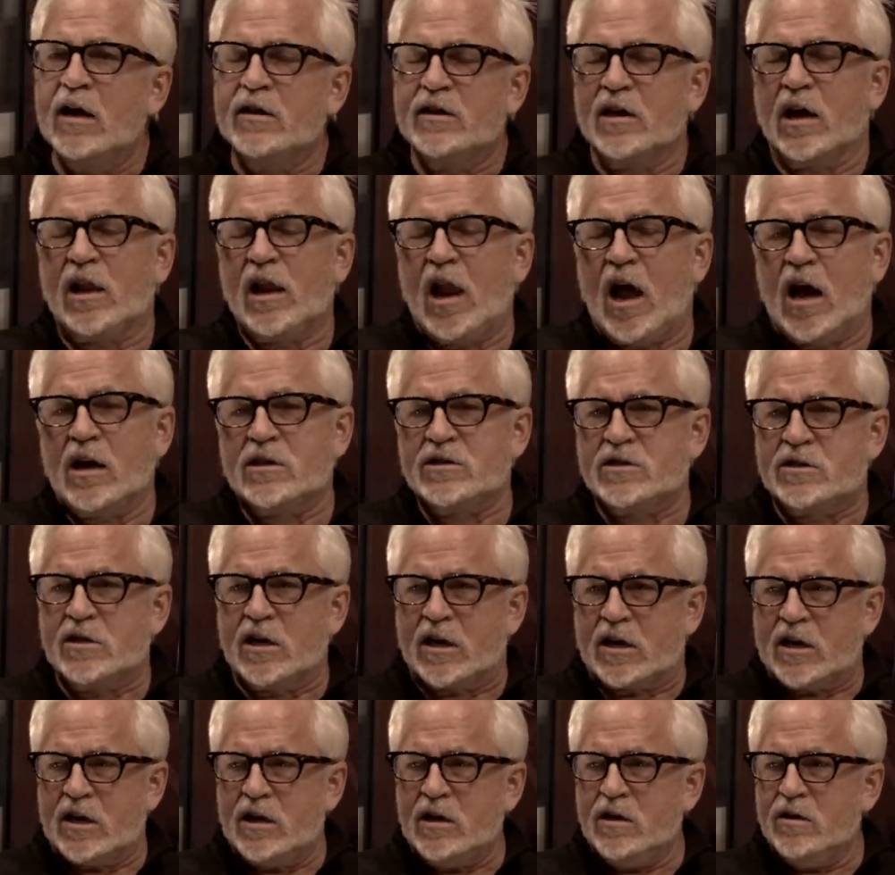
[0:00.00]
the clock's
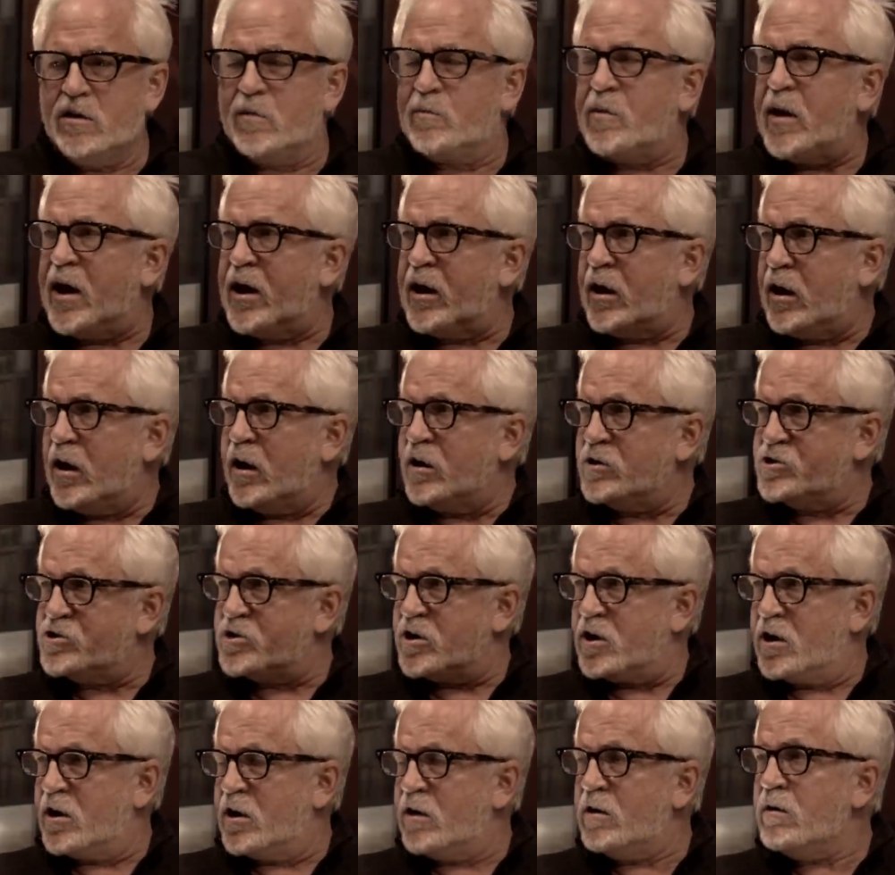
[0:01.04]
ticking. You're paying an
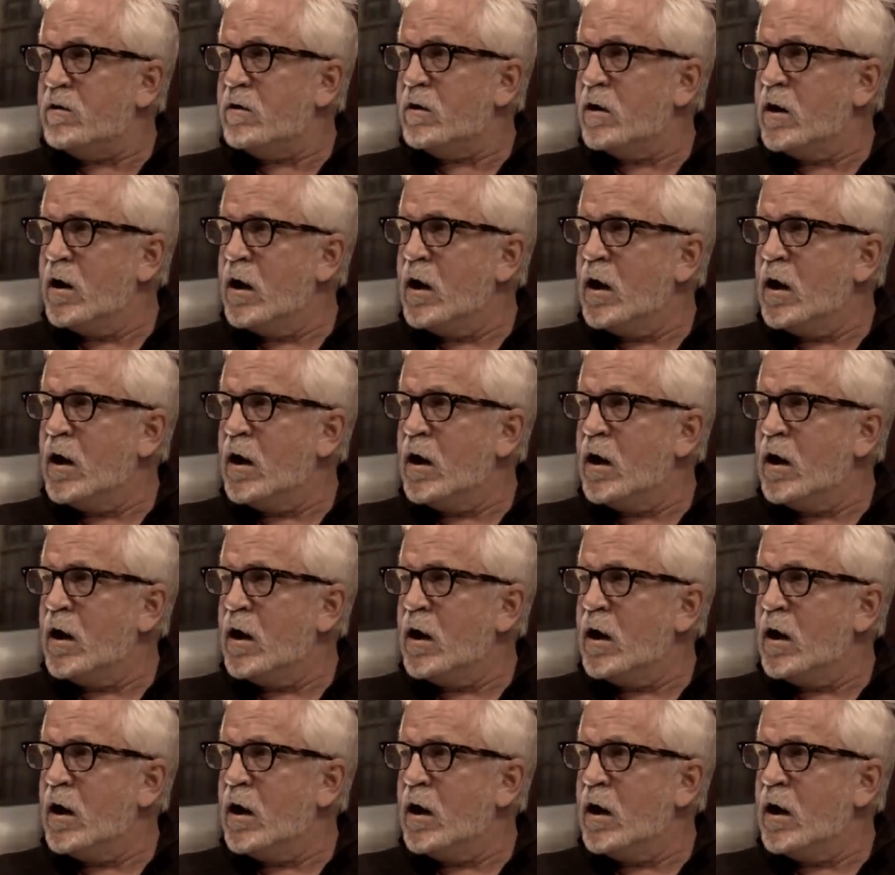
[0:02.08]
engineer.